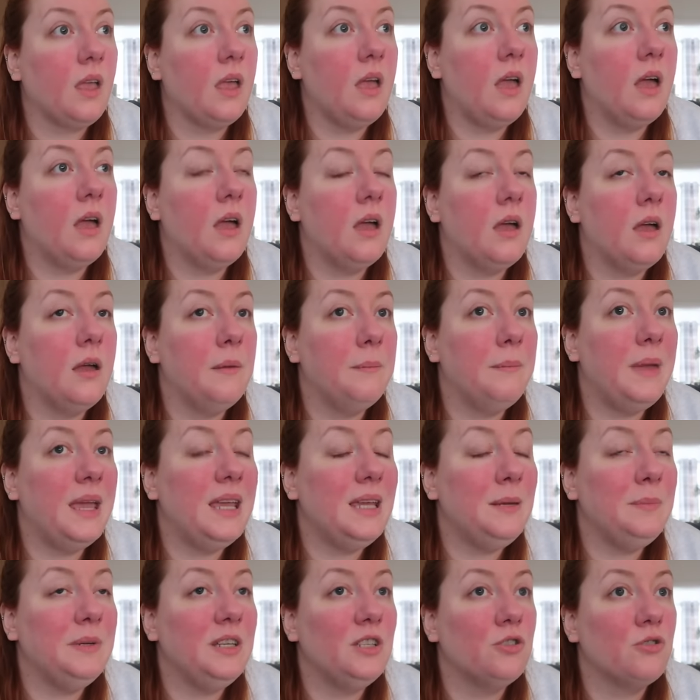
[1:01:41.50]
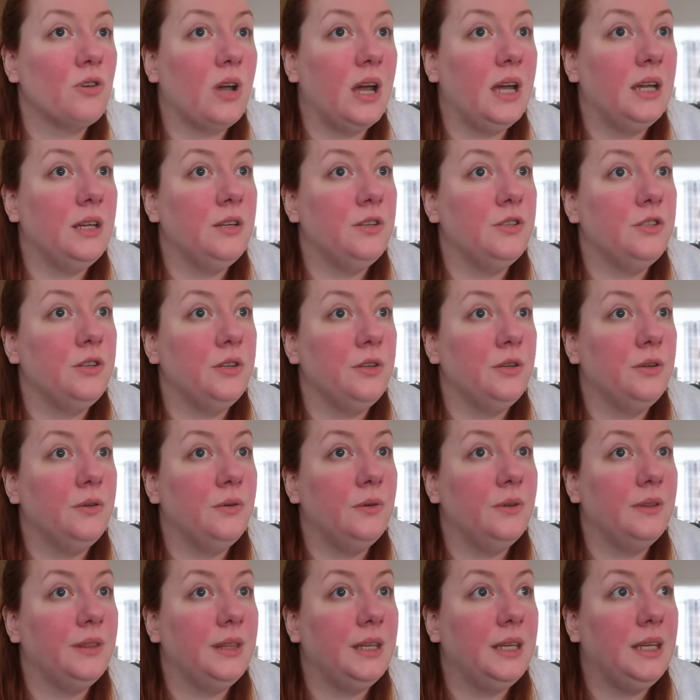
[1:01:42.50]
Uh, maybe try and
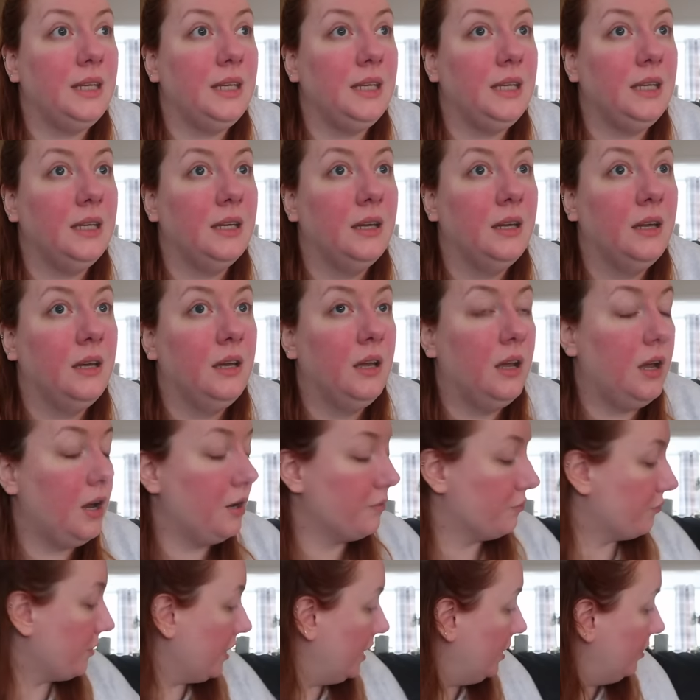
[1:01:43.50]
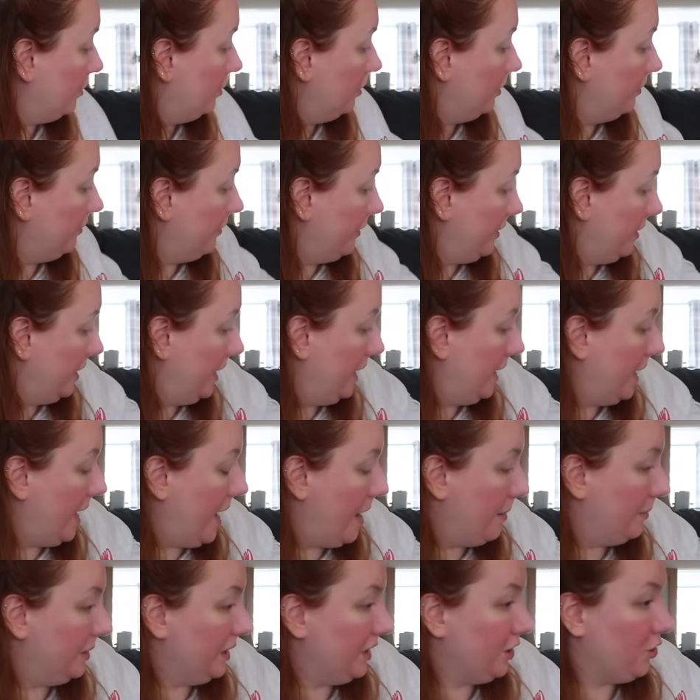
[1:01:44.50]
do the a reel for the
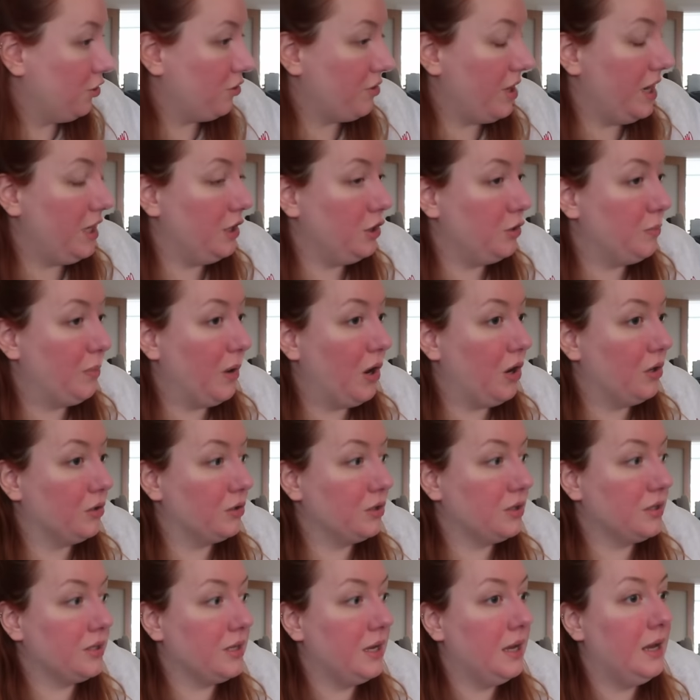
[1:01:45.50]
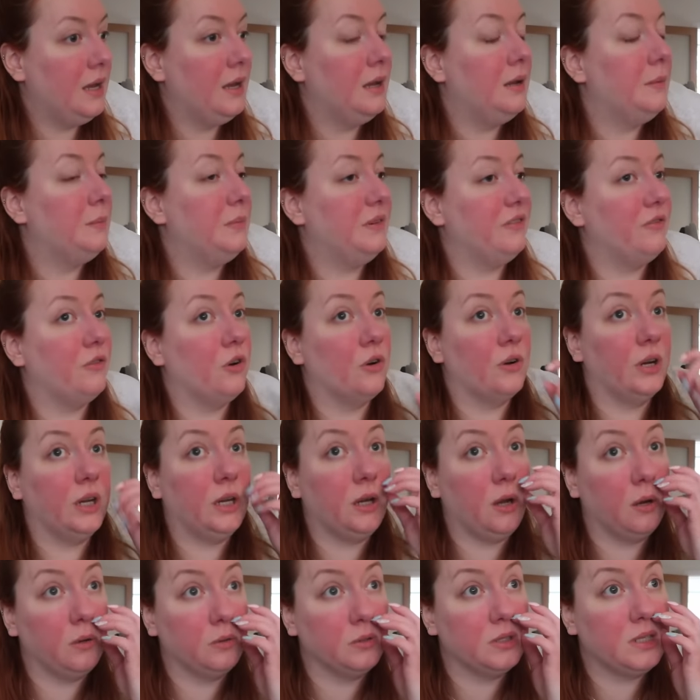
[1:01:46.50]
Emily Strange box before it
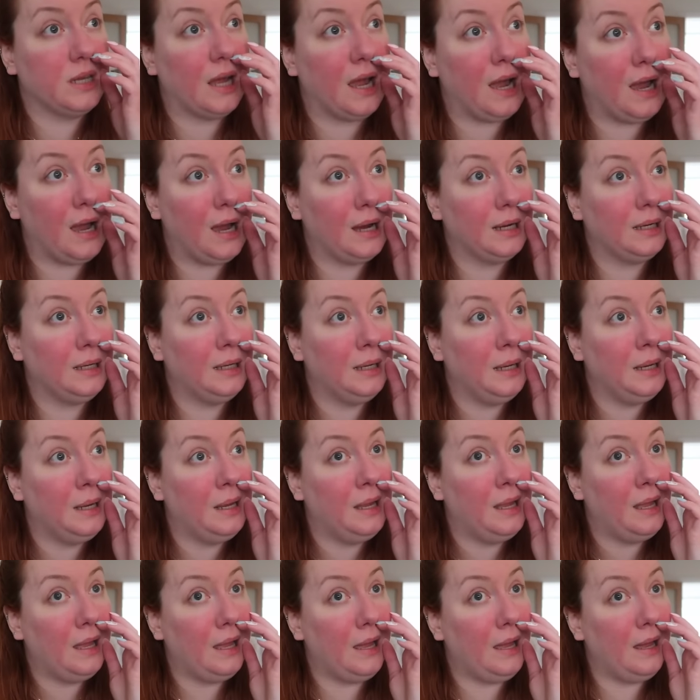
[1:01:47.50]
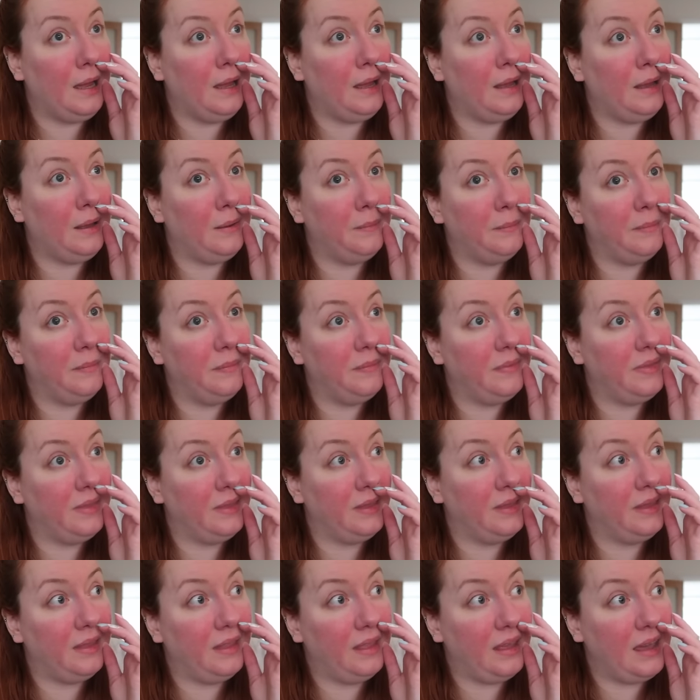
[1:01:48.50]
goes dark. Um,
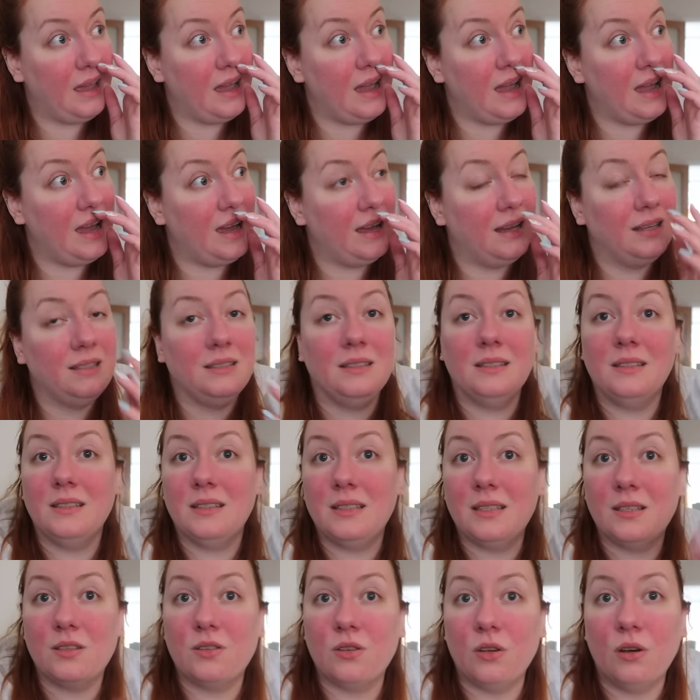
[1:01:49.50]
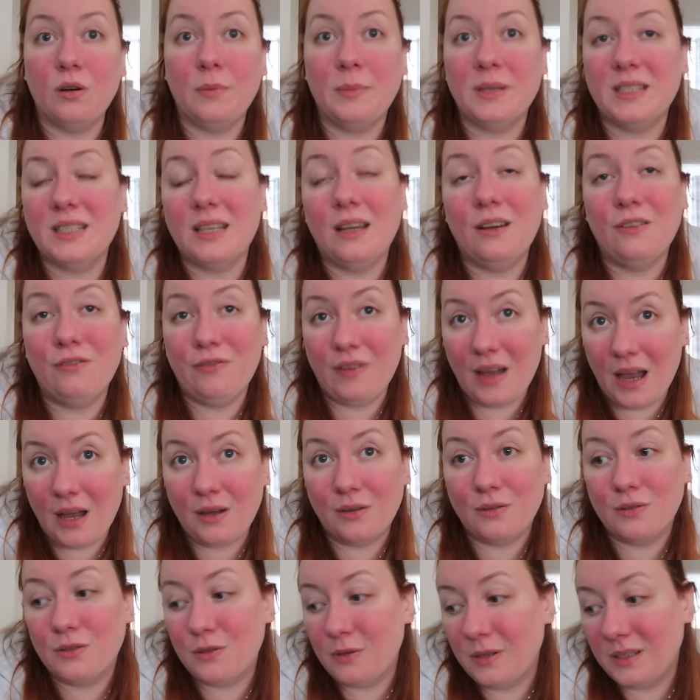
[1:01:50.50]
and sort myself
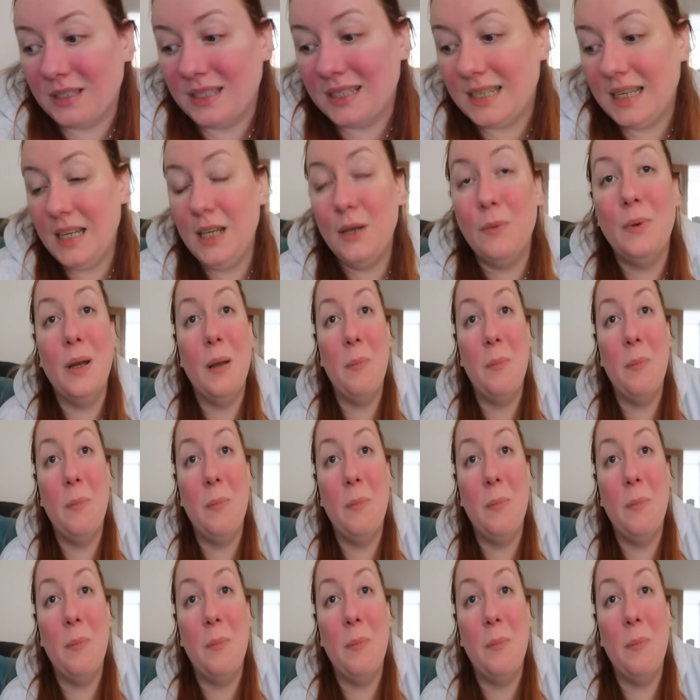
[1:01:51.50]
out. So I'll see you